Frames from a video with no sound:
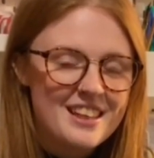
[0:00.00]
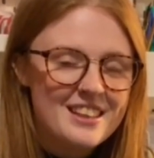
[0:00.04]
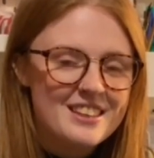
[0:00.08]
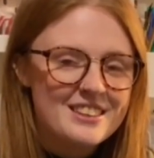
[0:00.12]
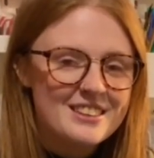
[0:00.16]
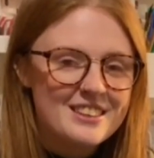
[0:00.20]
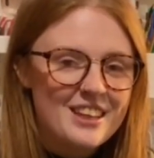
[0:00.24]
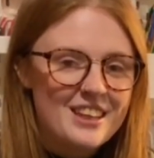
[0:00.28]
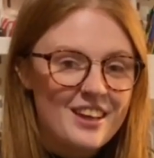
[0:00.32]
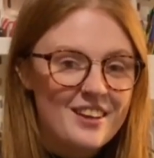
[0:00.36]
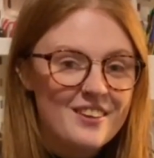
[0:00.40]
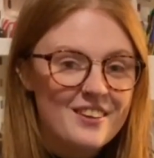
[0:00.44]

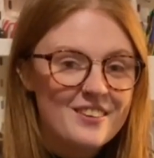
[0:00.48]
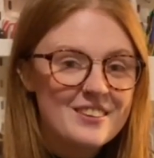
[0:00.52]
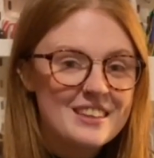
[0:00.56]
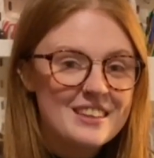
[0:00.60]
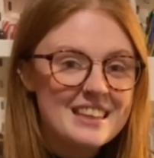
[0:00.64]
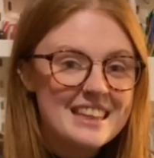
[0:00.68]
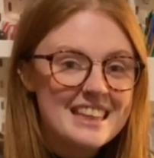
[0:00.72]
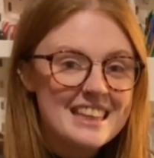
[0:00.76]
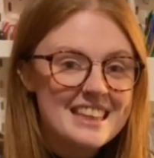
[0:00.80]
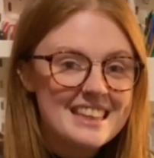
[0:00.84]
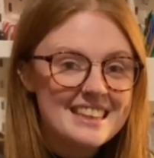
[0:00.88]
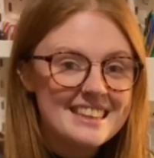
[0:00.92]
So
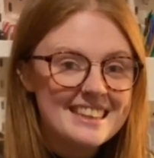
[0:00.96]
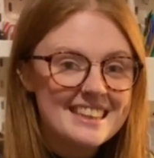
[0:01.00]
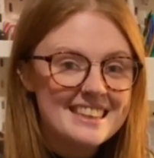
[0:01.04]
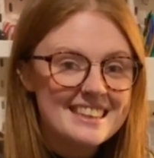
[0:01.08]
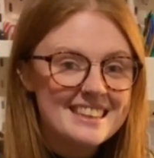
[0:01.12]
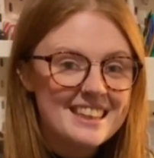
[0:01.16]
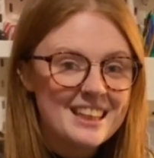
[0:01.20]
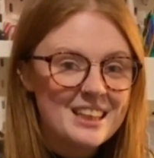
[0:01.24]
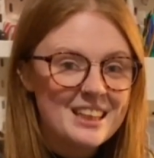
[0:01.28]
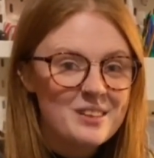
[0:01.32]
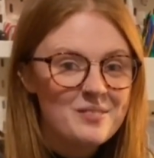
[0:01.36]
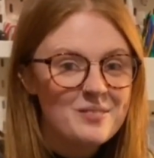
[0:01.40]
this is
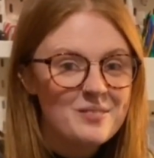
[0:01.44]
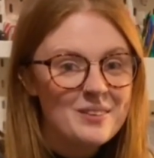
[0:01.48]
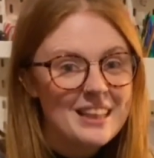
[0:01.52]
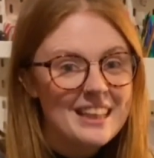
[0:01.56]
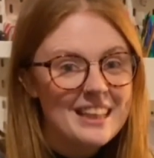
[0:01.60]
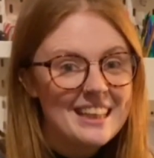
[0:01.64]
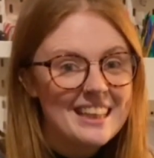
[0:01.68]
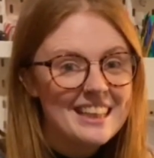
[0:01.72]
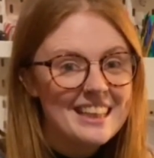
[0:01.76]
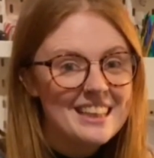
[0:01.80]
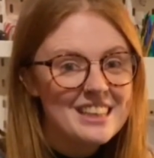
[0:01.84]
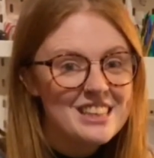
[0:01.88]
going to
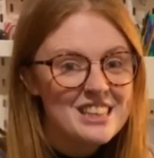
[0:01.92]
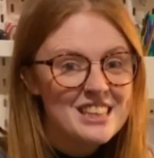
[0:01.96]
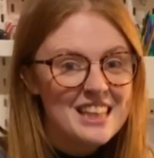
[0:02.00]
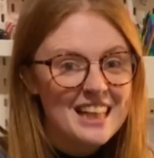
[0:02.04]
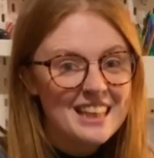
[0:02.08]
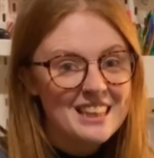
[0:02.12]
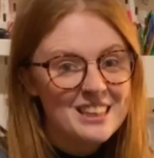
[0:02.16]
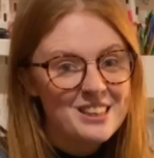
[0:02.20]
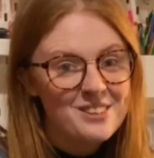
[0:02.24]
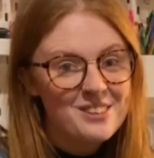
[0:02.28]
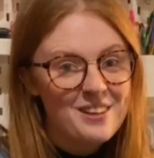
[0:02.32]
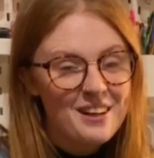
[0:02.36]
be
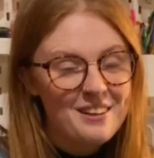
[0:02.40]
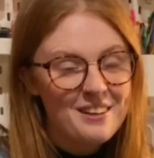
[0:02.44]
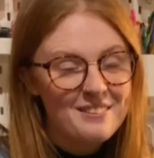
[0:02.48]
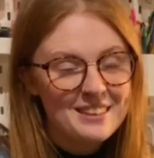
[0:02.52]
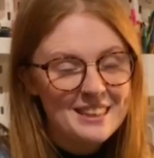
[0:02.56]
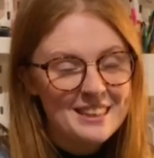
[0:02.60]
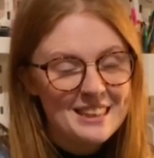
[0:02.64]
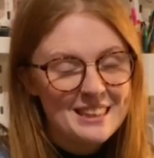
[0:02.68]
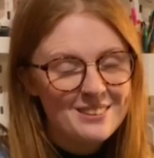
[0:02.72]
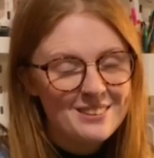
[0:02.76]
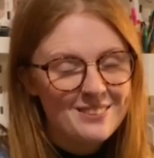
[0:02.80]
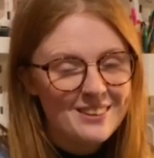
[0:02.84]

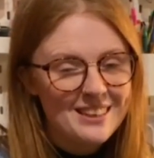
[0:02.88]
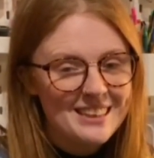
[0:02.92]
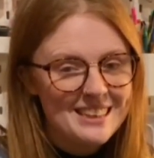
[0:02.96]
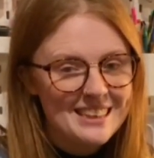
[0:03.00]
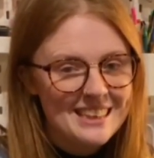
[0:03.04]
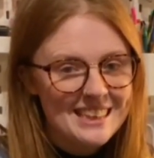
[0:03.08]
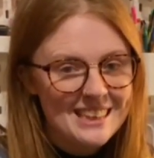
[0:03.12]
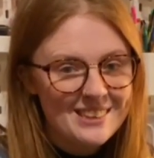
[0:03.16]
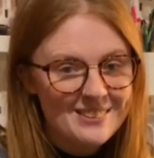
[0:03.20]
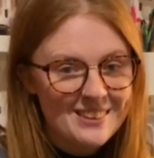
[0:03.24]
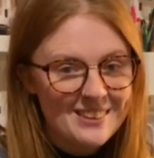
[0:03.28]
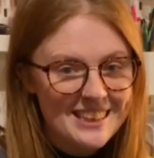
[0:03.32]
January
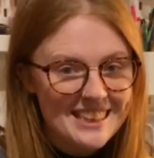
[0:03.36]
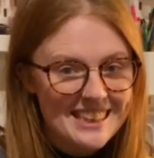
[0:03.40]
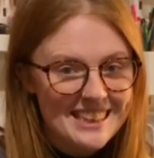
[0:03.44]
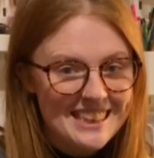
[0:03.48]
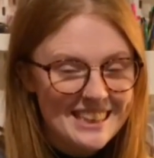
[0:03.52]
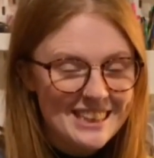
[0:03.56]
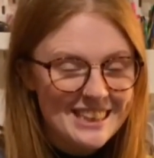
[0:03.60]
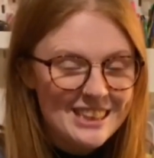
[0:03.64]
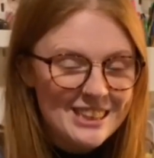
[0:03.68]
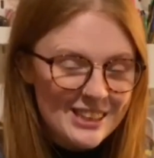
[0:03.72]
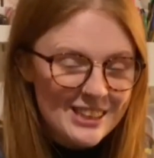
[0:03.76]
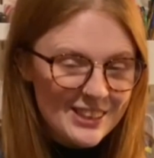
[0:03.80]

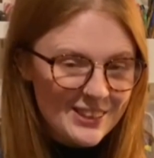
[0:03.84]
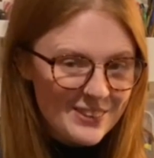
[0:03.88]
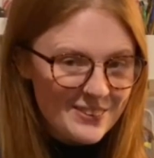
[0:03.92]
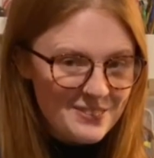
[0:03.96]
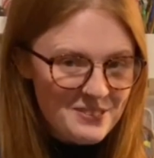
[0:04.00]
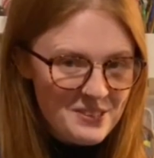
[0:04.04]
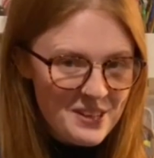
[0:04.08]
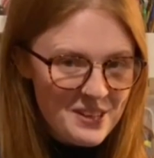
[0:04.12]
2022.